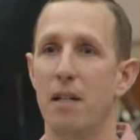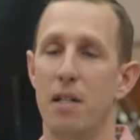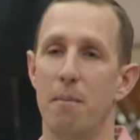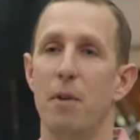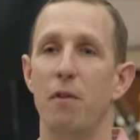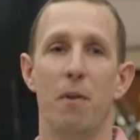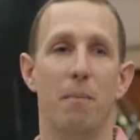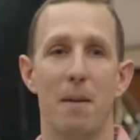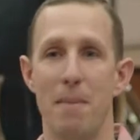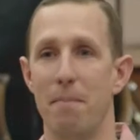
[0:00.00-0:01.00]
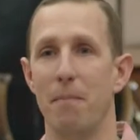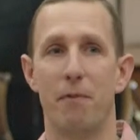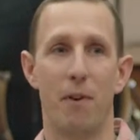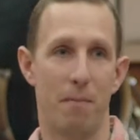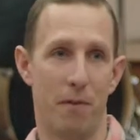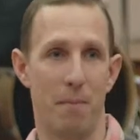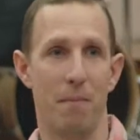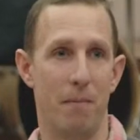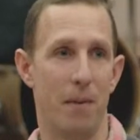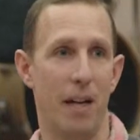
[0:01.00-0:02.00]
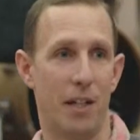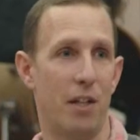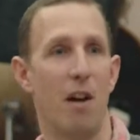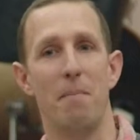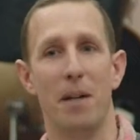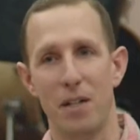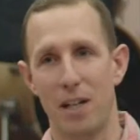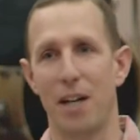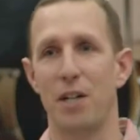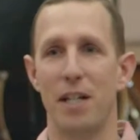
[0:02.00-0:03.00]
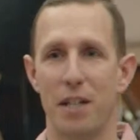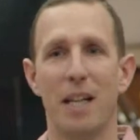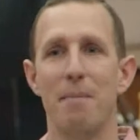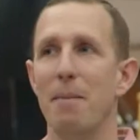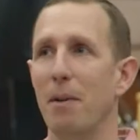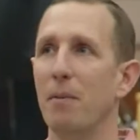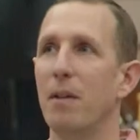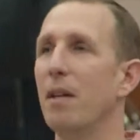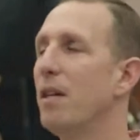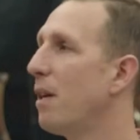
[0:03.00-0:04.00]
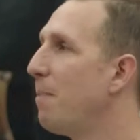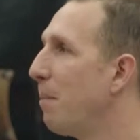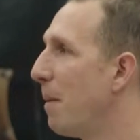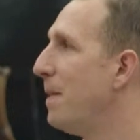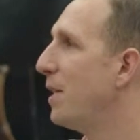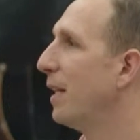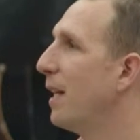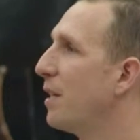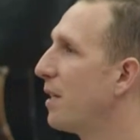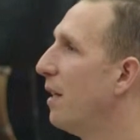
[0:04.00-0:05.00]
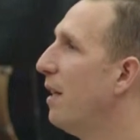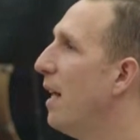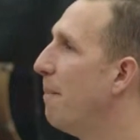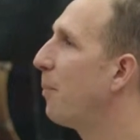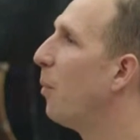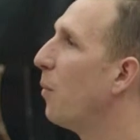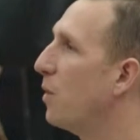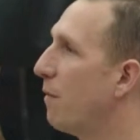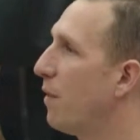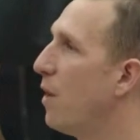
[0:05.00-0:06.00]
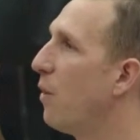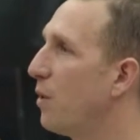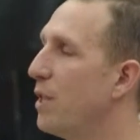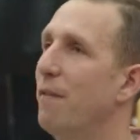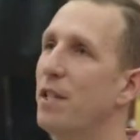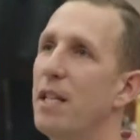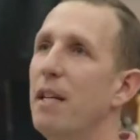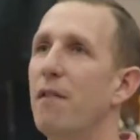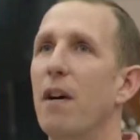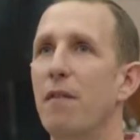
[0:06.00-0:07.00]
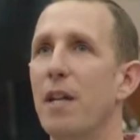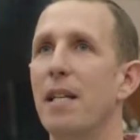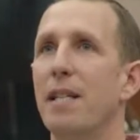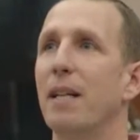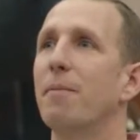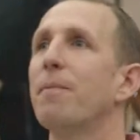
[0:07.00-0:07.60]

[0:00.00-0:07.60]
to move from excitement / into commitment. So people are missing this importance of the longevity of dating.